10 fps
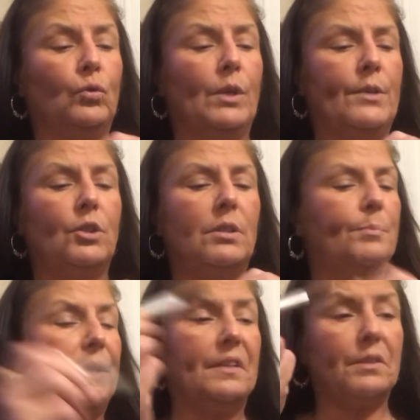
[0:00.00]
Just
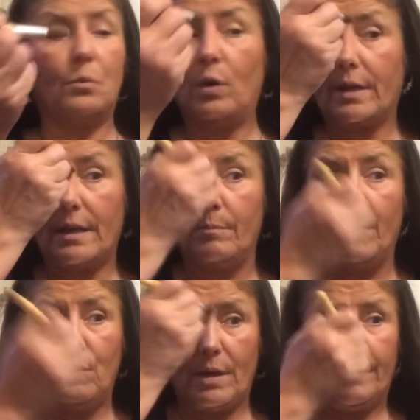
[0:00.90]
depends on what kind of
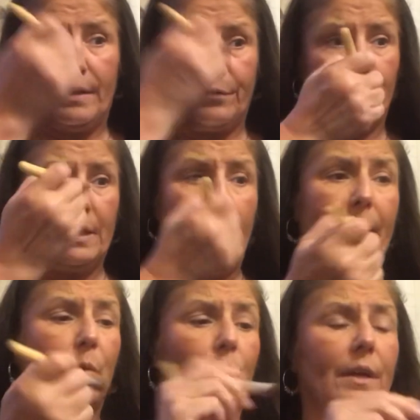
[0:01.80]
mood I'm in for the
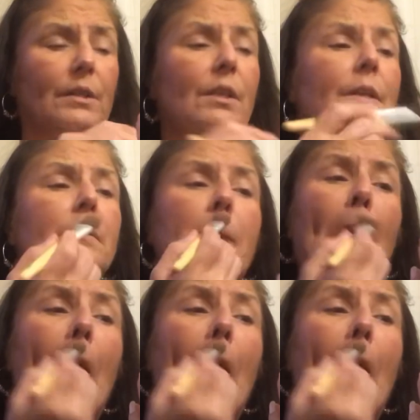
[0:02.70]
day, what I use.